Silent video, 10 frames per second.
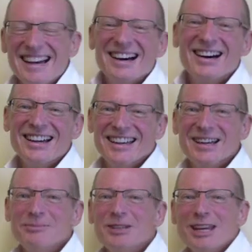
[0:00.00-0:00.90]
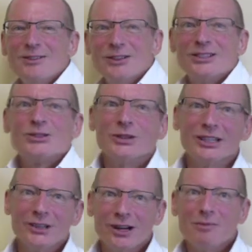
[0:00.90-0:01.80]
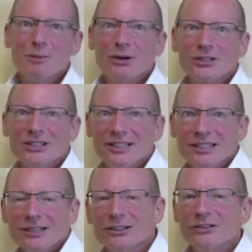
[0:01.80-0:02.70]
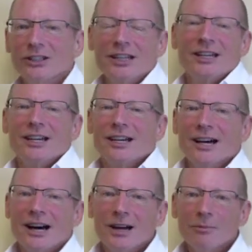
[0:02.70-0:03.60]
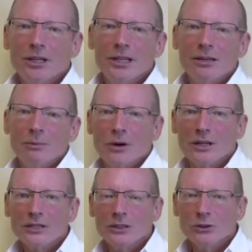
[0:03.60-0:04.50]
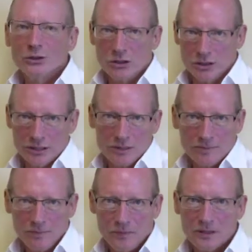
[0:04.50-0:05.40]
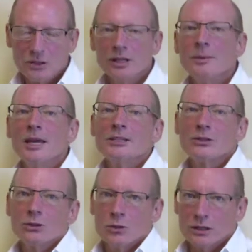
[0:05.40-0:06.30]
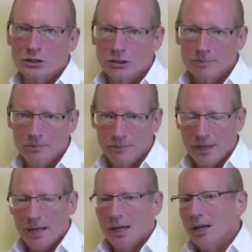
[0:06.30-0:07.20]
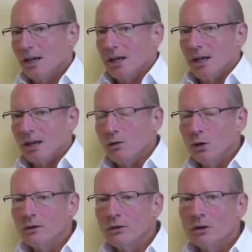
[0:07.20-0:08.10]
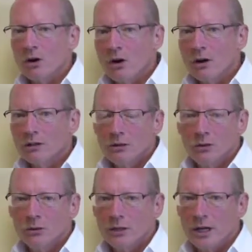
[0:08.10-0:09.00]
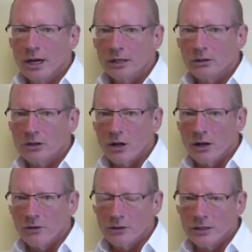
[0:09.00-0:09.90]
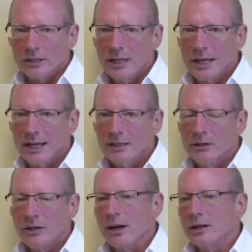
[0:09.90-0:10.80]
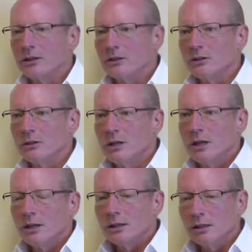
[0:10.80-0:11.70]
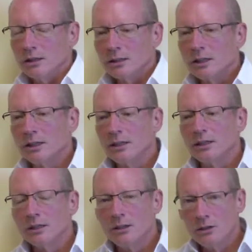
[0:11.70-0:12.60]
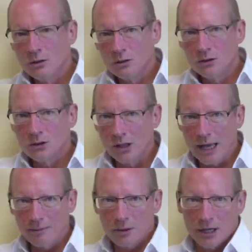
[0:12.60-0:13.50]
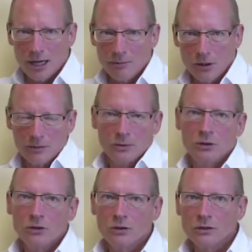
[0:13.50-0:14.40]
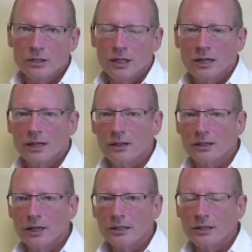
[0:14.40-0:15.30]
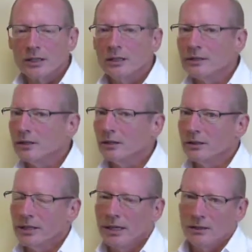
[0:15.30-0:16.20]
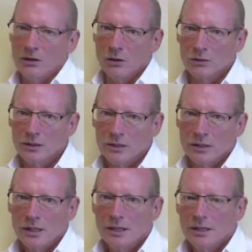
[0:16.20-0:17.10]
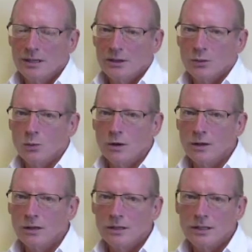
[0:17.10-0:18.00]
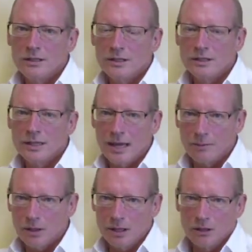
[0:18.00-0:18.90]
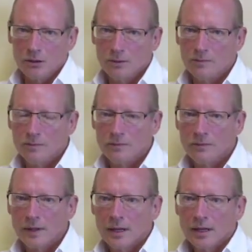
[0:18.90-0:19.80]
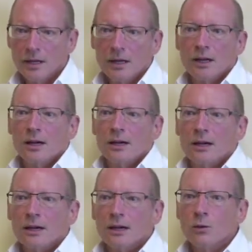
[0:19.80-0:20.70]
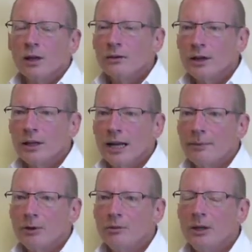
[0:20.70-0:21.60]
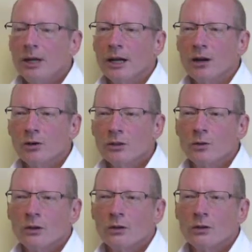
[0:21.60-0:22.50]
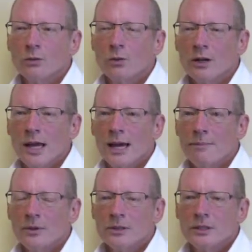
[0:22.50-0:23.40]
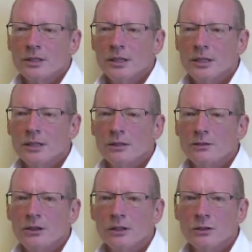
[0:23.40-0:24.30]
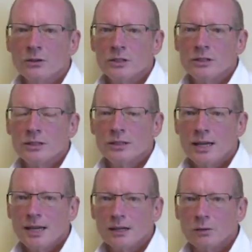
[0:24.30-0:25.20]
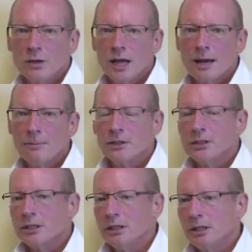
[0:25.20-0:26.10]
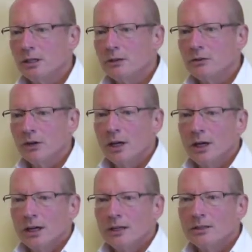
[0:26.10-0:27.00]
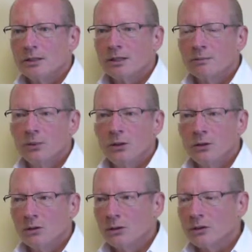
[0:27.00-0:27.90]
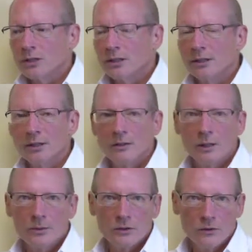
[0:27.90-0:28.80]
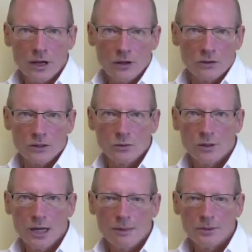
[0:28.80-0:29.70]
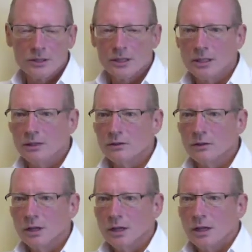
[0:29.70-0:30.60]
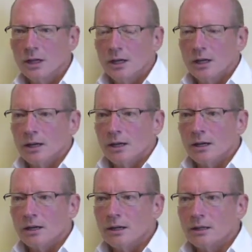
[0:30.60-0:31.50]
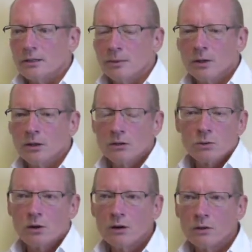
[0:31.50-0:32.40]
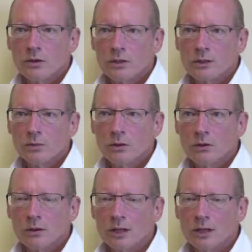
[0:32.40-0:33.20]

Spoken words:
Hi, I'm David Strehlow. I'm the president of Omni Enterprise Solutions. So let me ask you a question. Have you ever gone to a doctor's office and had the doctor lug in a huge laptop computer and set it on the desk and then start to take notes while he's examining you? Well, I've had that happen to me, and I always wonder what happens if he loses the data. What happens if his computer suddenly develops a virus? What happens if something goes wrong with his computer?